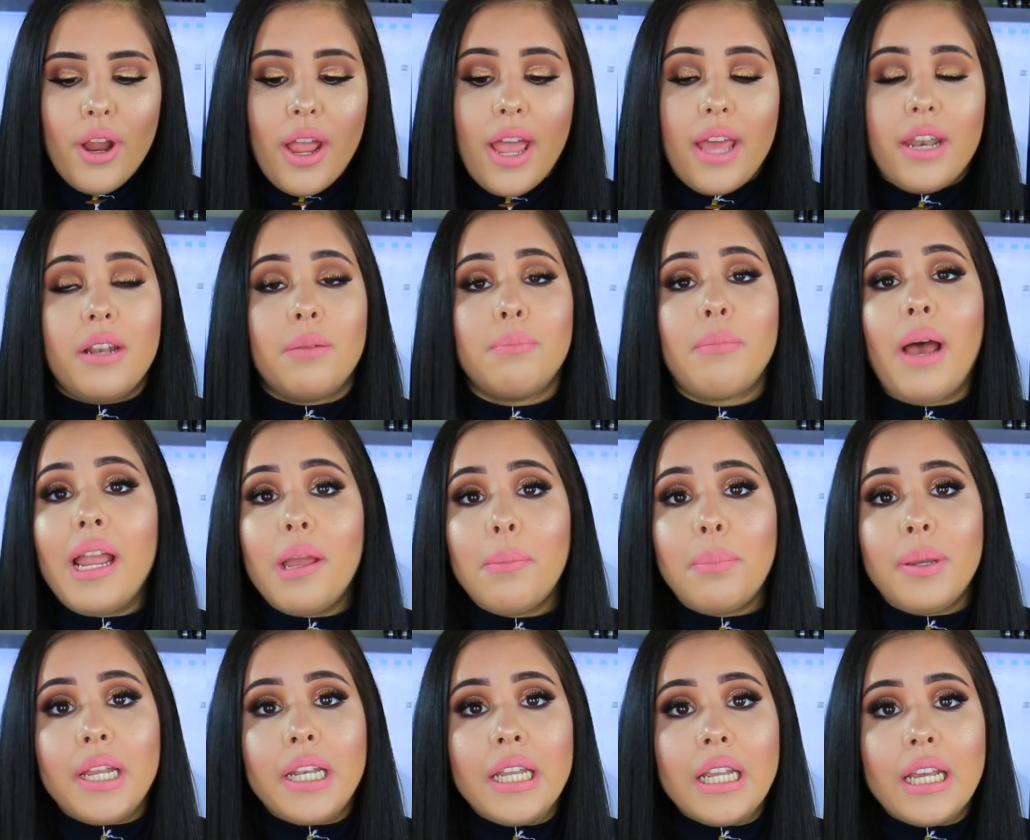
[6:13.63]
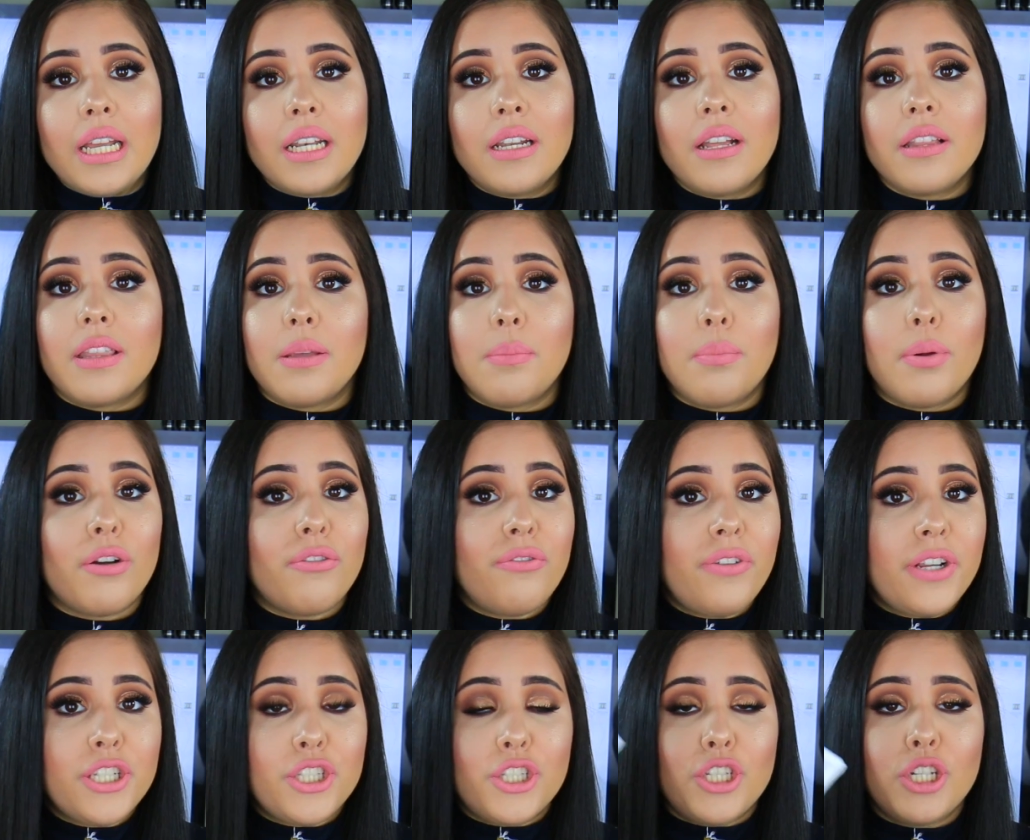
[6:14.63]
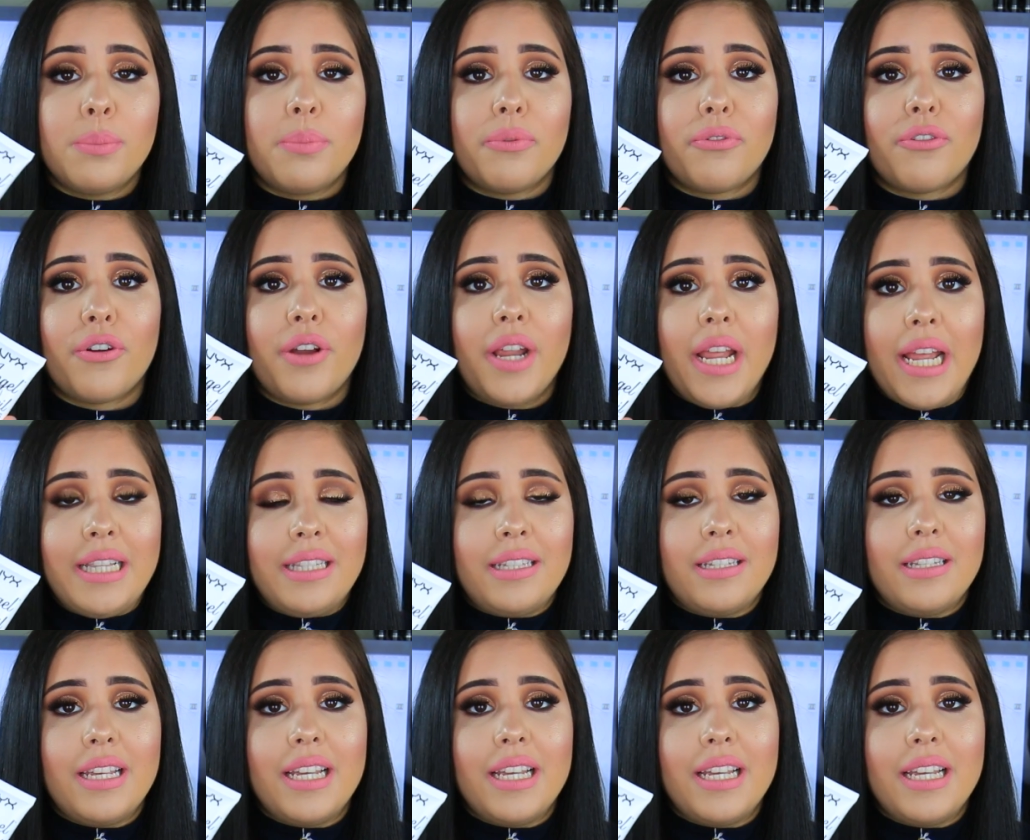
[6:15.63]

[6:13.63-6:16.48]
and in my opinion, the perfect dupe for it